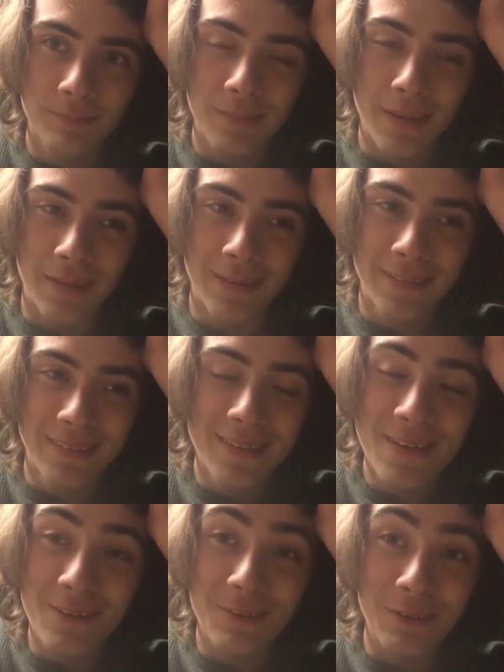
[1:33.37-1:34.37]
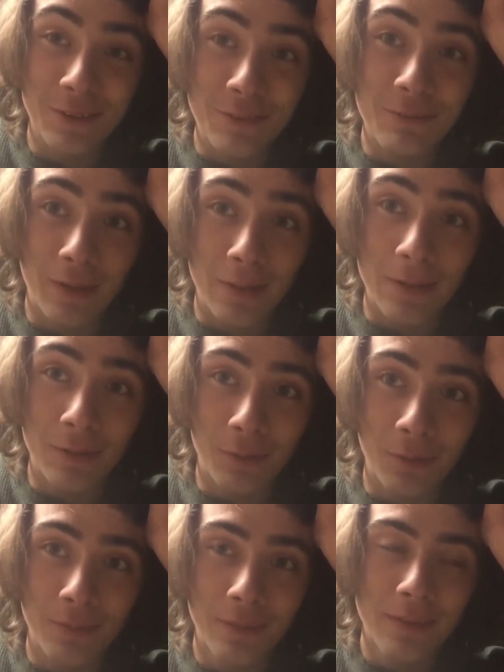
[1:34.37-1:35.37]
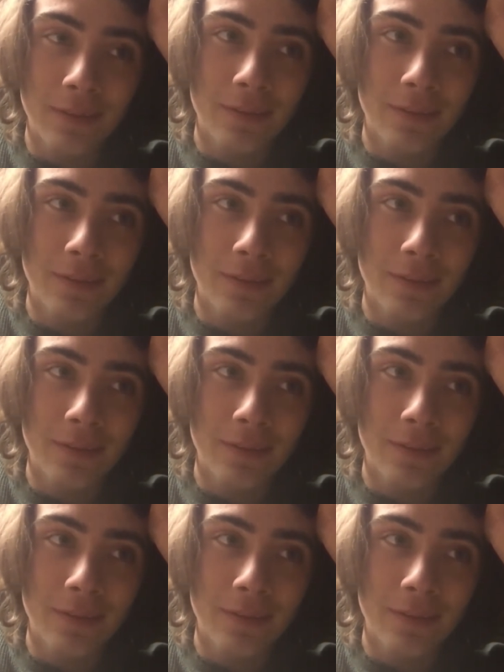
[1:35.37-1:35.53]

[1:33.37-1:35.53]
yeah, really fucking cold,